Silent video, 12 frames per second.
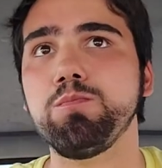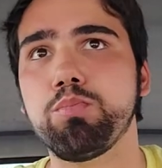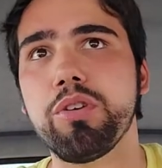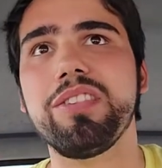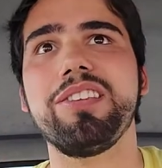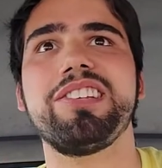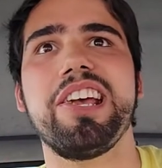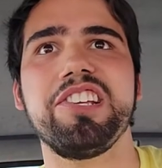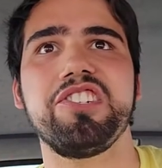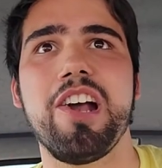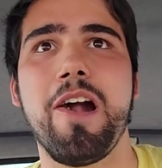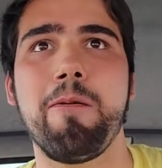bring the
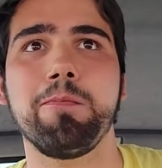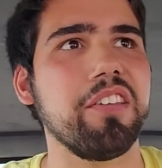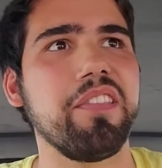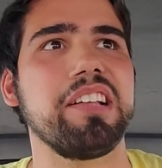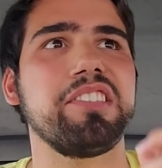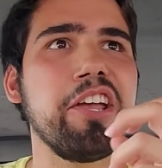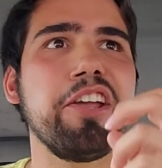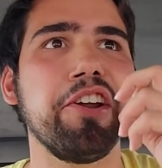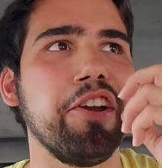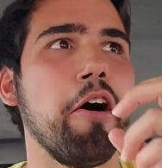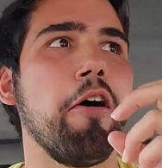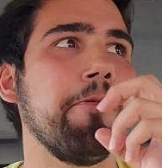taste down. And that's how you
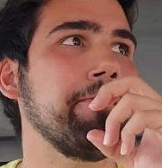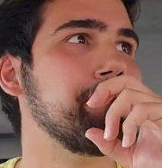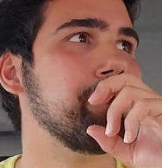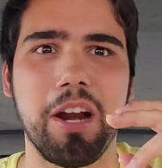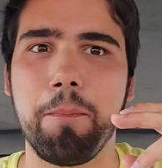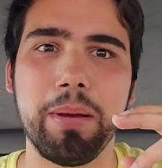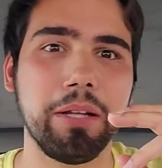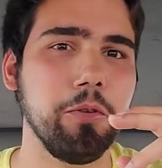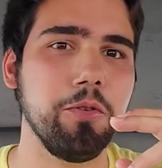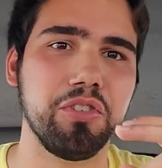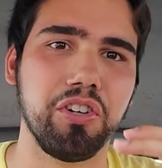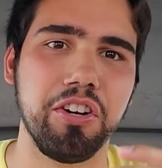know you got a big
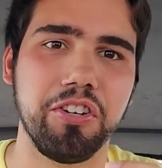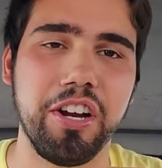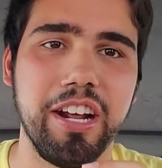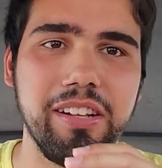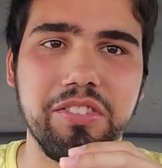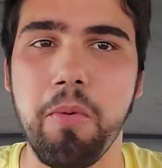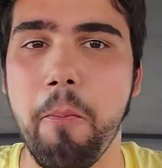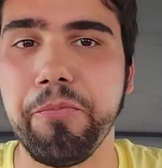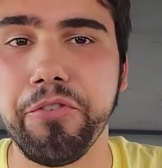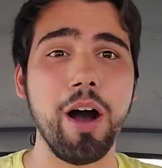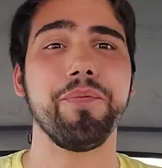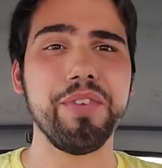loser on your hands.
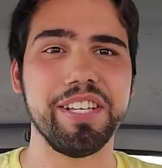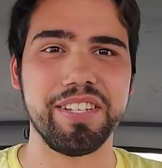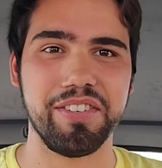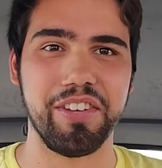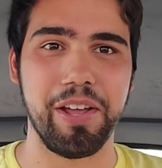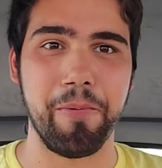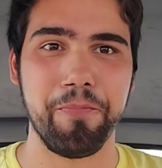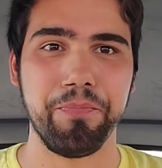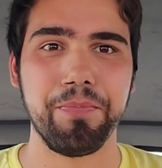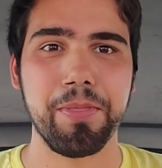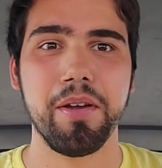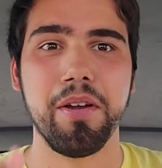Obviously,
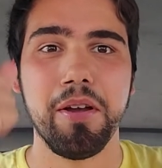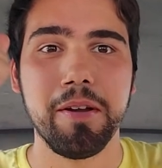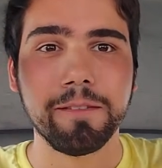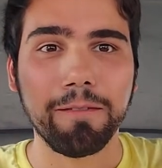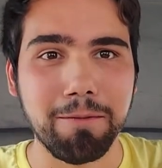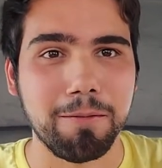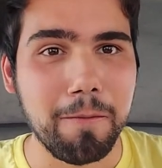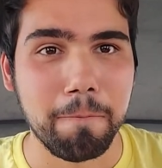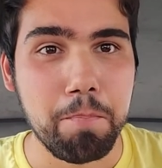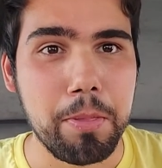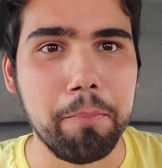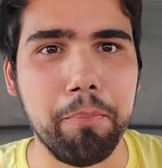
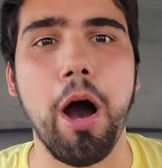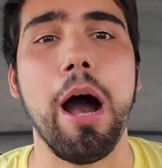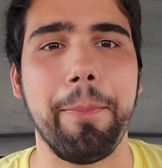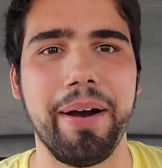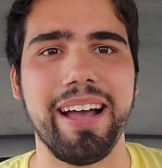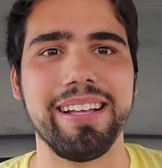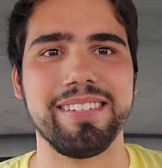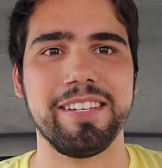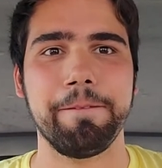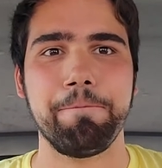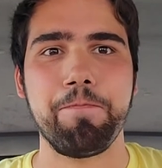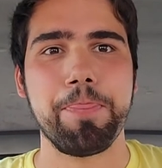Popeyes,
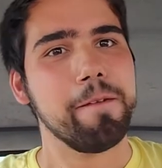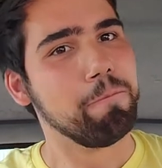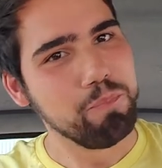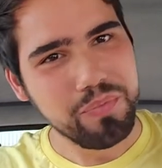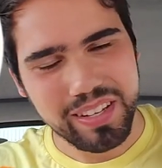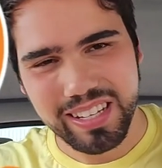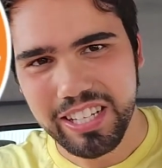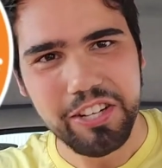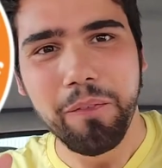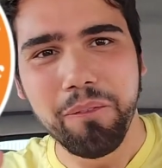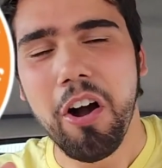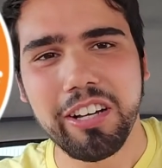
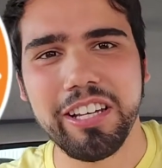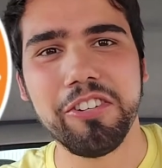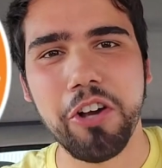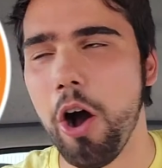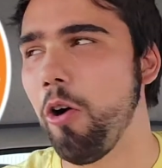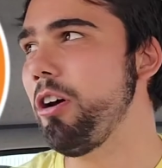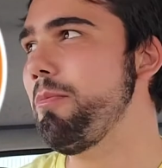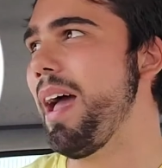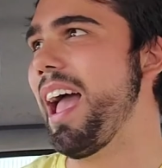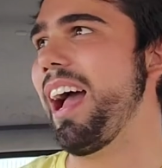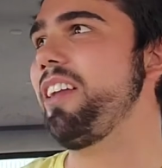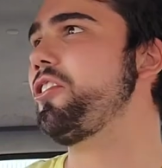you're fucking going,
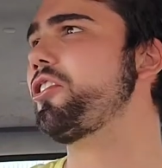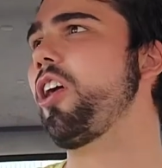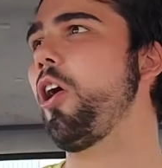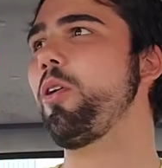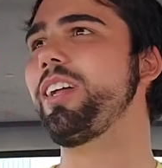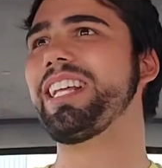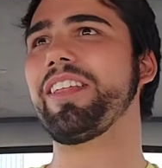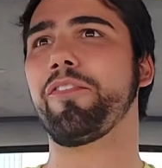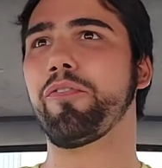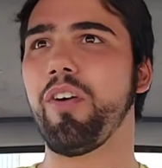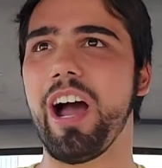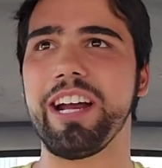man. You're going to the
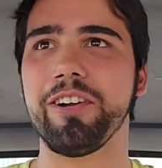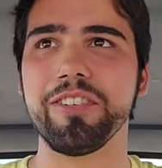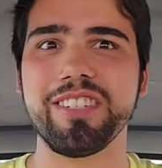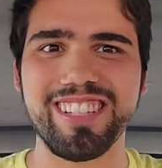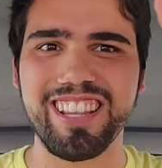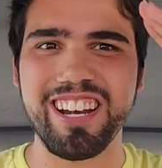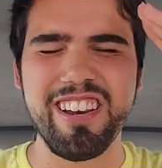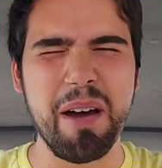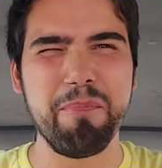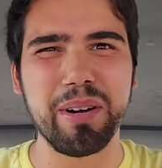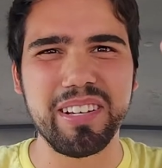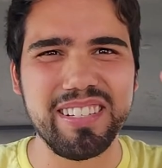finals to the
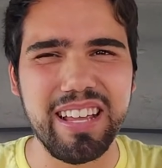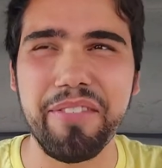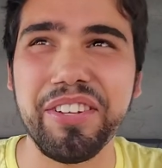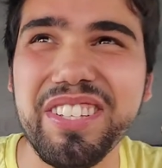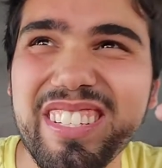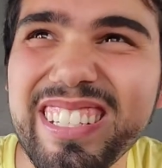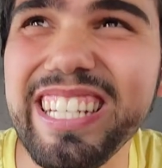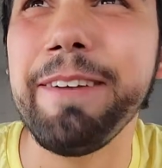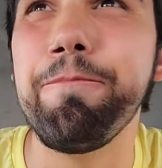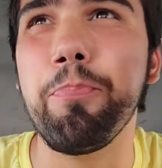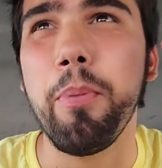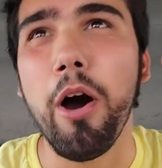#7 seed